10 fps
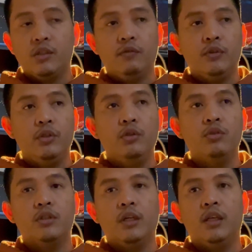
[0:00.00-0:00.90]
for
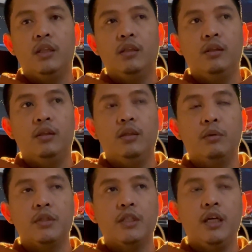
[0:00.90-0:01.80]
use, and they were
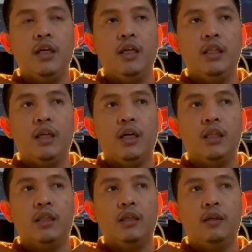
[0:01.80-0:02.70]
saying that
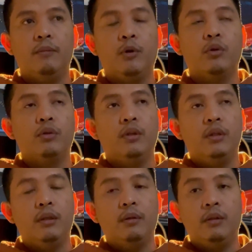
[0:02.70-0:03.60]

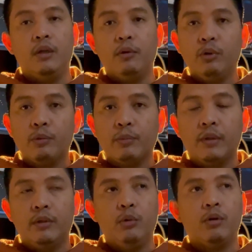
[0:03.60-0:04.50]

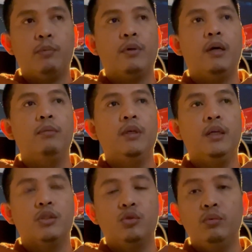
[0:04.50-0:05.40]
they were probably
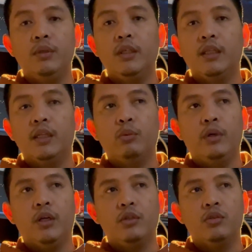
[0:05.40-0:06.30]
assuming that we
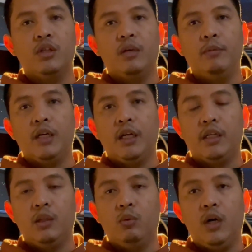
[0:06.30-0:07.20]
are using a
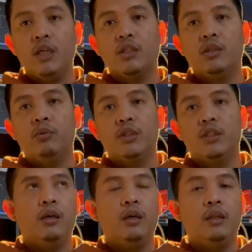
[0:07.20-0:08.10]
mechanical washer,
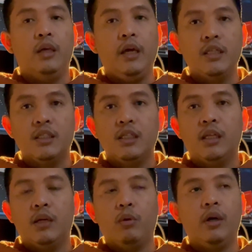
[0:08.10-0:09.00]
which in ASC that
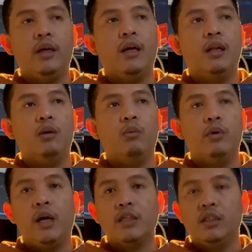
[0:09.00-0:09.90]
I work at, we
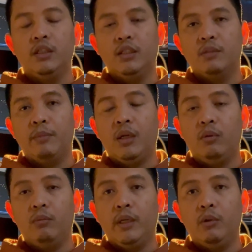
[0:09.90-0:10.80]
actually just
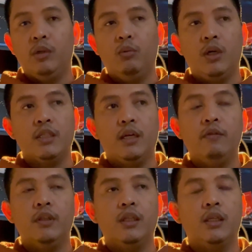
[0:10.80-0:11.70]
manually wash
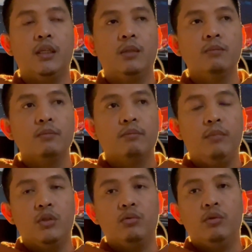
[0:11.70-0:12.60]
everything
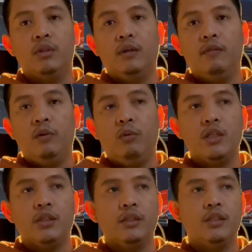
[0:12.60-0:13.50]
because we don't have a
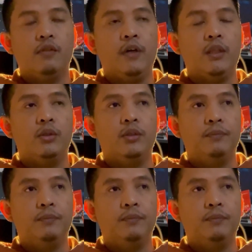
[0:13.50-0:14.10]
washer disinfector.